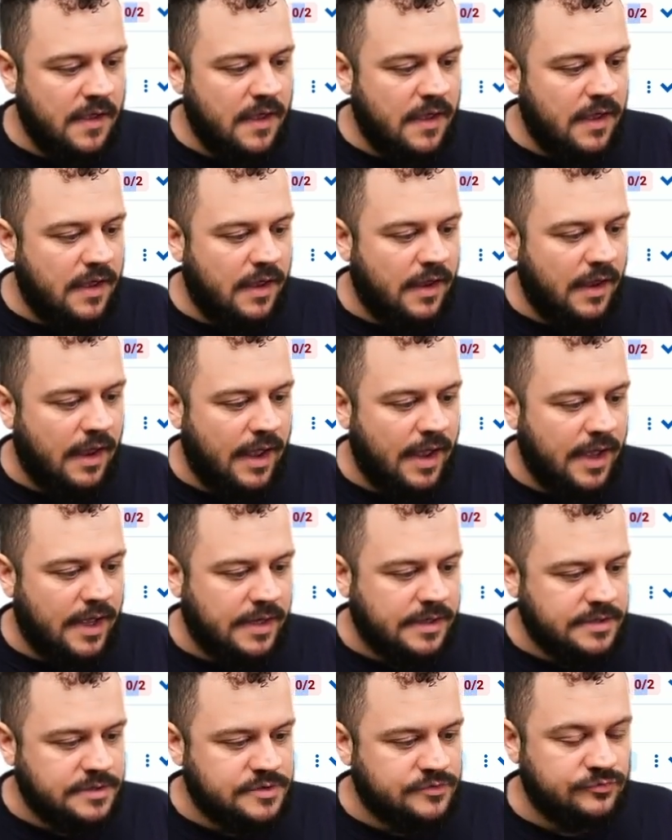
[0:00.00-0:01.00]

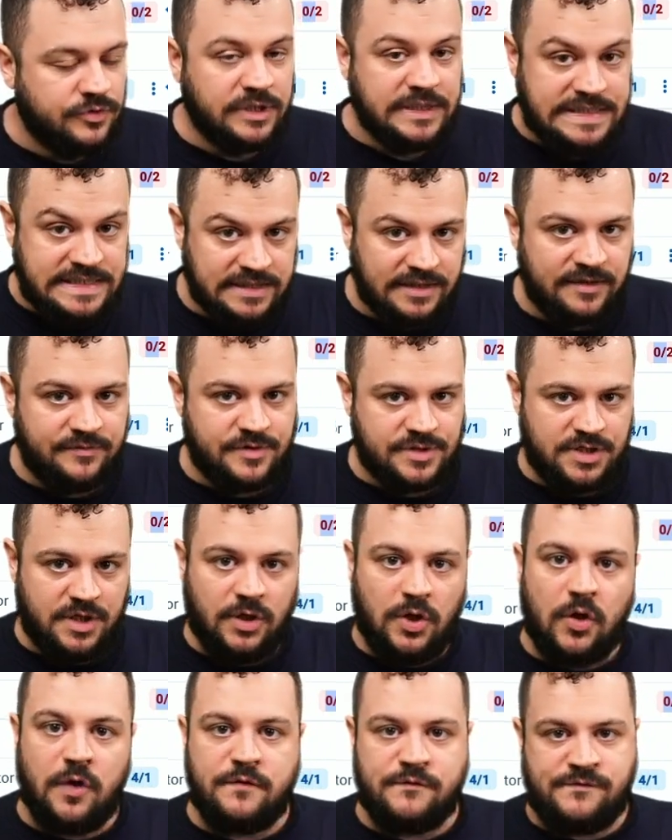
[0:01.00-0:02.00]
and really delivers a
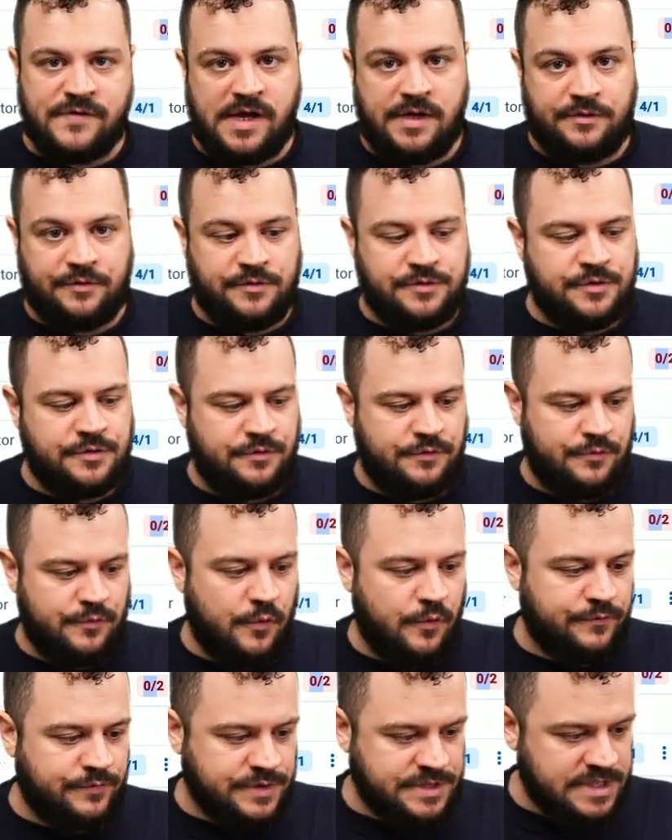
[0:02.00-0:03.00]
lot of value to you
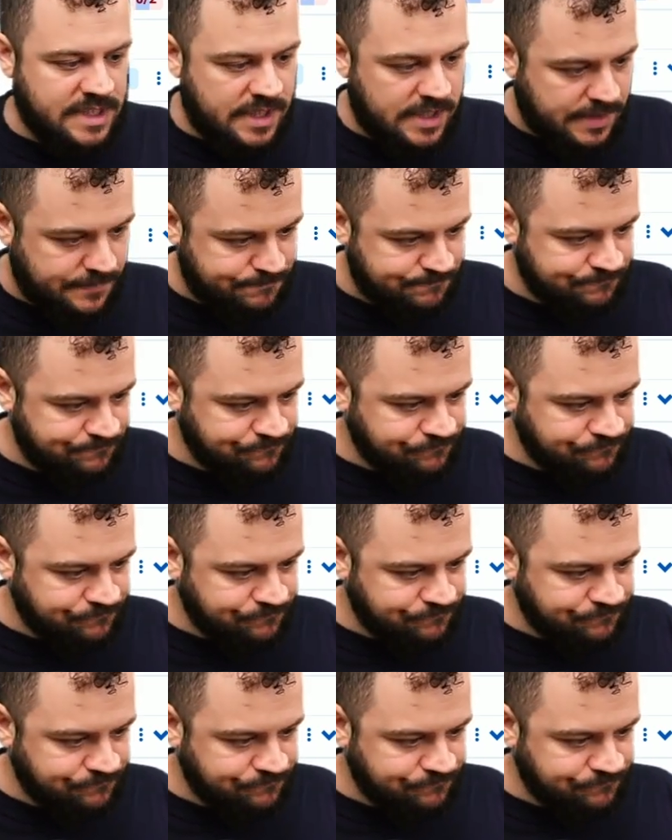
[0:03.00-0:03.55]
over time.